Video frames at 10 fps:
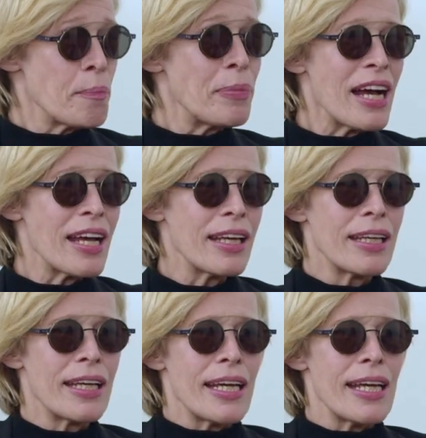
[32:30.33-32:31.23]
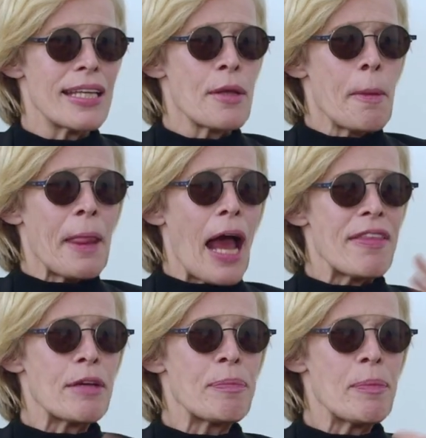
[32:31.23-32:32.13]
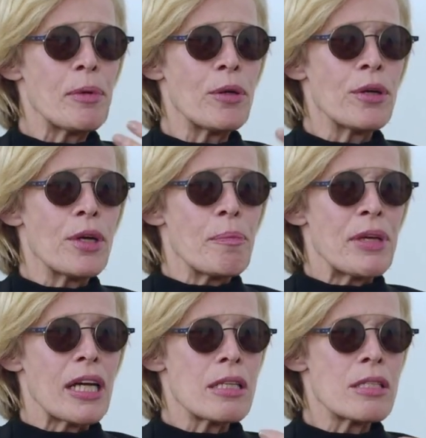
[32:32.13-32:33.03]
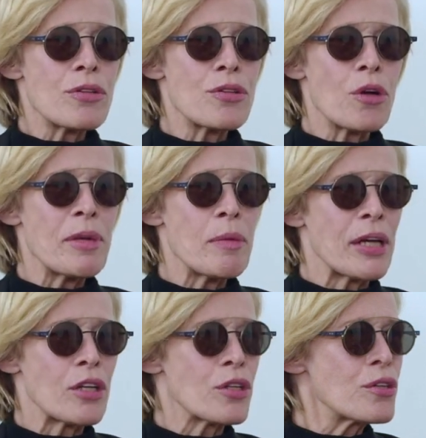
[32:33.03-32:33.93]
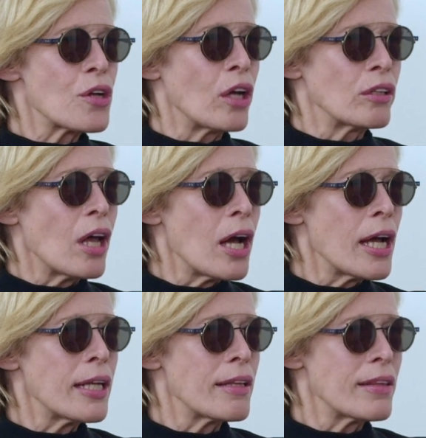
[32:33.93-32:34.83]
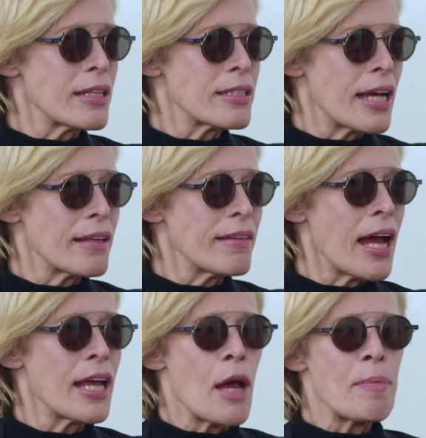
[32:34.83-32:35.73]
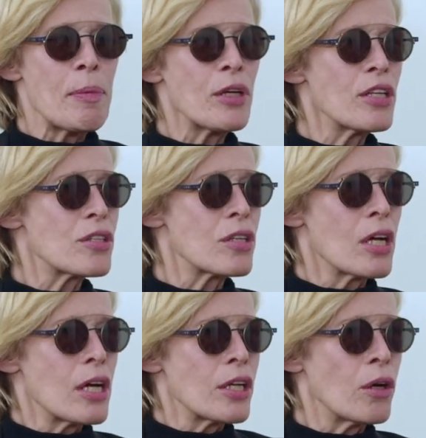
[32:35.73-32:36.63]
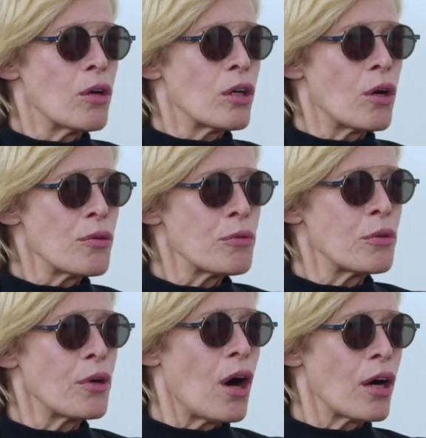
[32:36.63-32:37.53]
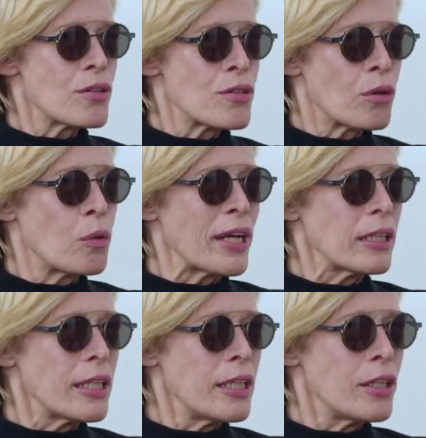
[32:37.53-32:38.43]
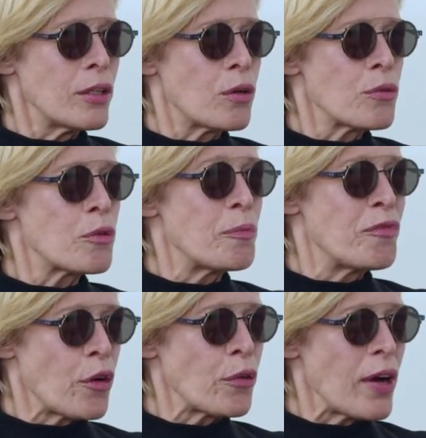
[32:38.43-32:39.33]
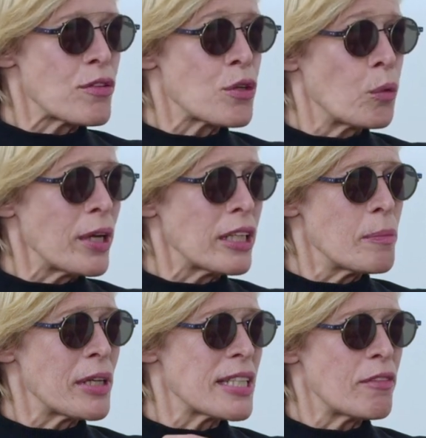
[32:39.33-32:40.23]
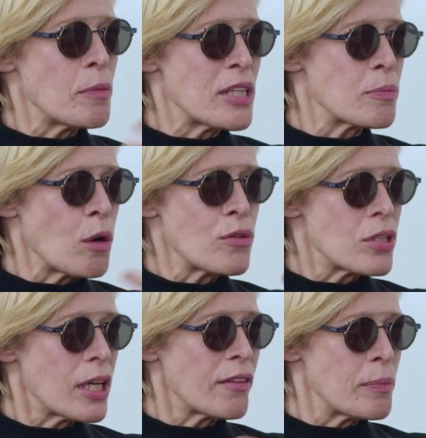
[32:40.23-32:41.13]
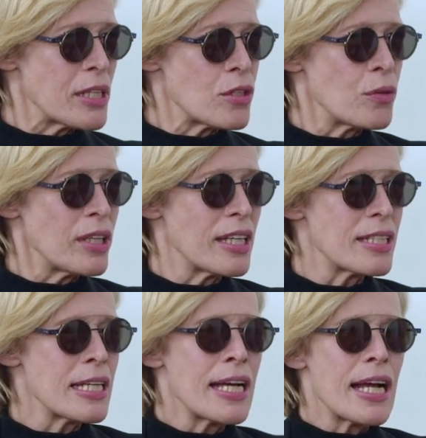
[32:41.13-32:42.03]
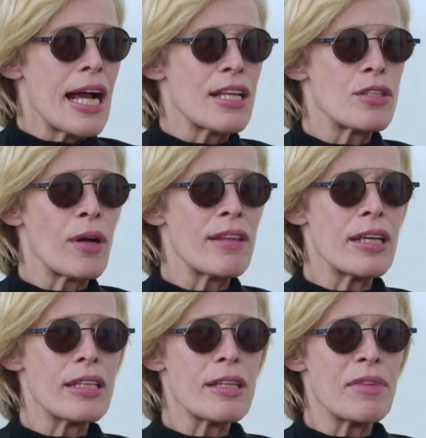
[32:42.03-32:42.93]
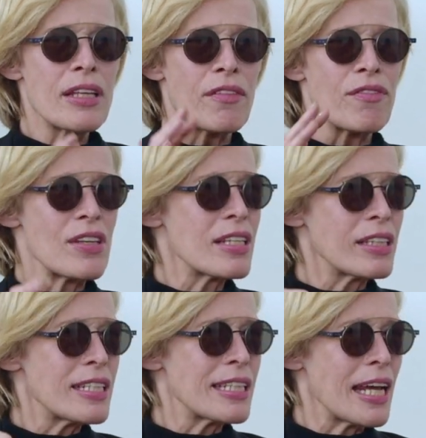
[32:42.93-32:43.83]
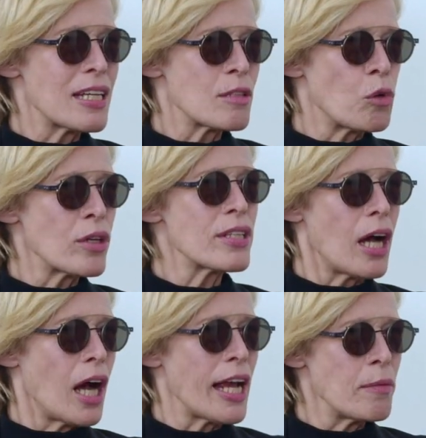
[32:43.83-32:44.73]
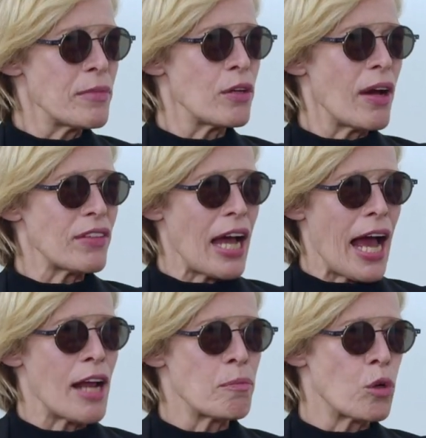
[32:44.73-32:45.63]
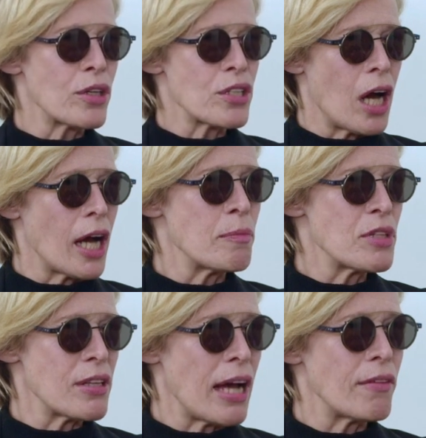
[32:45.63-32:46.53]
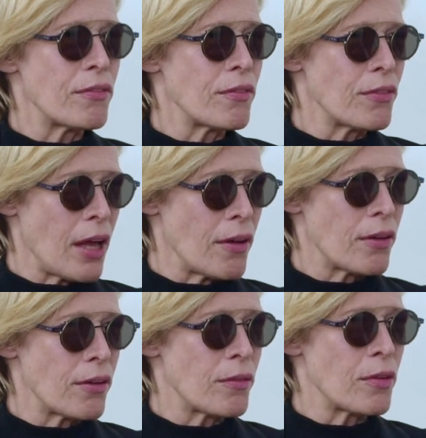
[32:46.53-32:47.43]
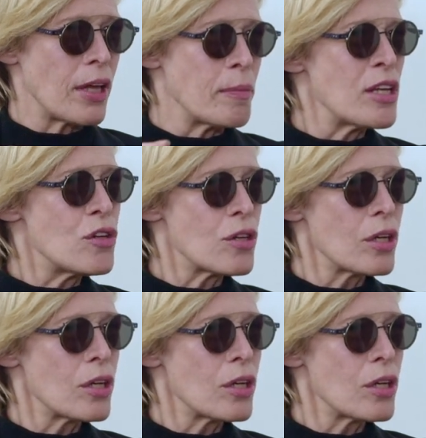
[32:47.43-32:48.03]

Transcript: But it I think people, because there's so many pictures online and things like that, people can just, go through art so quickly, go through photographs so quickly because everybody's posting, everybody's doing this. And so I think something that physically takes more time, that you have to add more time to that image